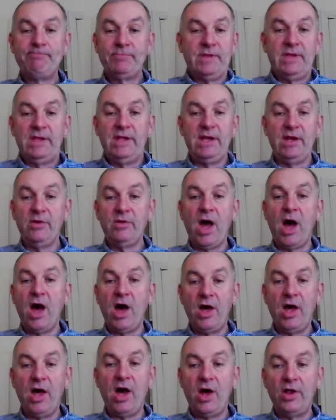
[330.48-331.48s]
You know,
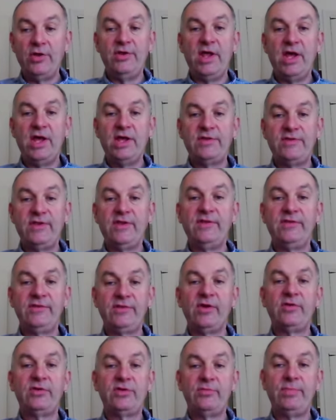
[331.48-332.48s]
are nurses
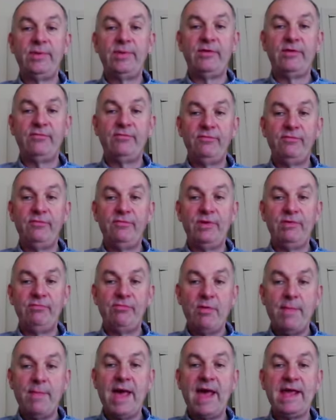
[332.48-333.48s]
going to
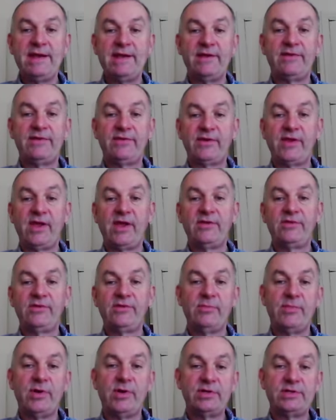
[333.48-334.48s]
remain a scarce
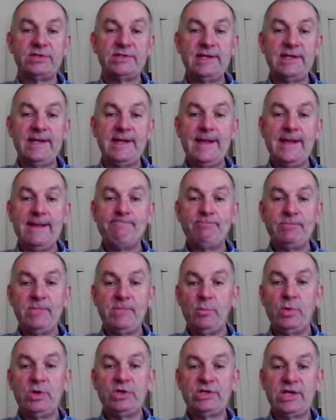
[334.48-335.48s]
commodity? In
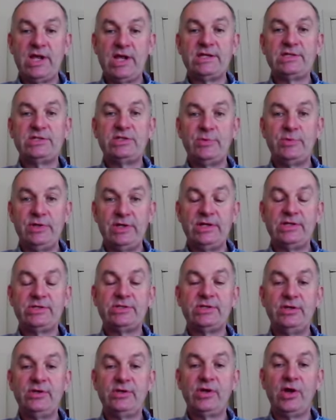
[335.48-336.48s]
which case, do we need to
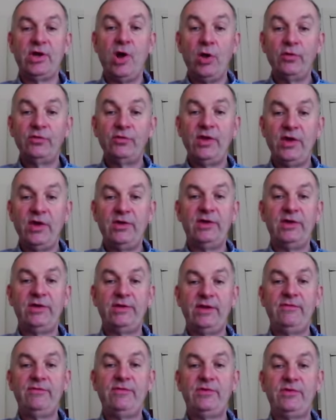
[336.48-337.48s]
look at
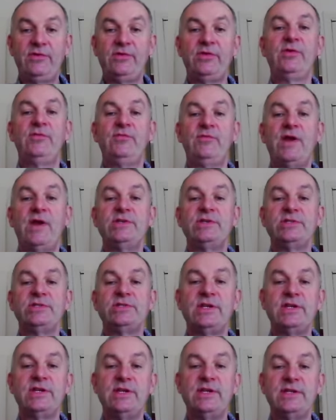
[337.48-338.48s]
alternatives to
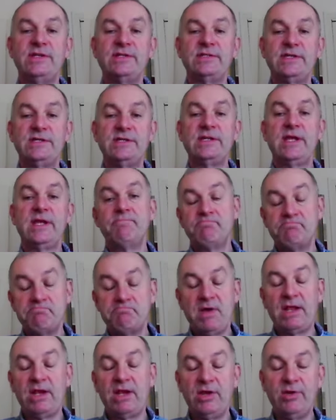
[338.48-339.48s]
registered nurses?
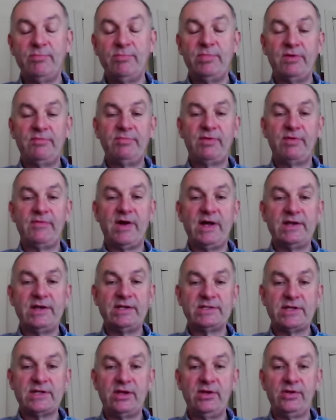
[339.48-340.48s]
And a number of
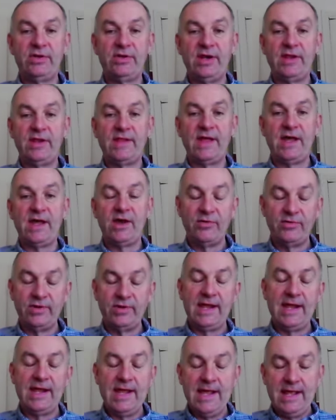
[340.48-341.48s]
providers are looking at that.
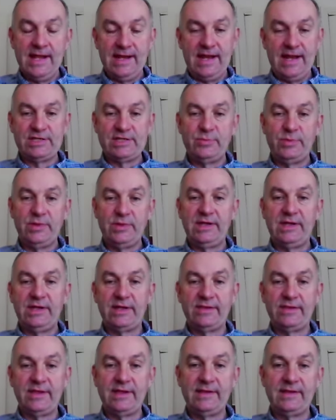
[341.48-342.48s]
Only last week, I
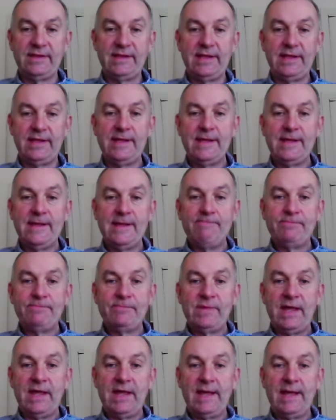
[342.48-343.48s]
think they
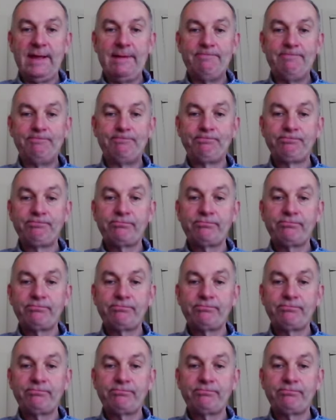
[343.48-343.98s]
were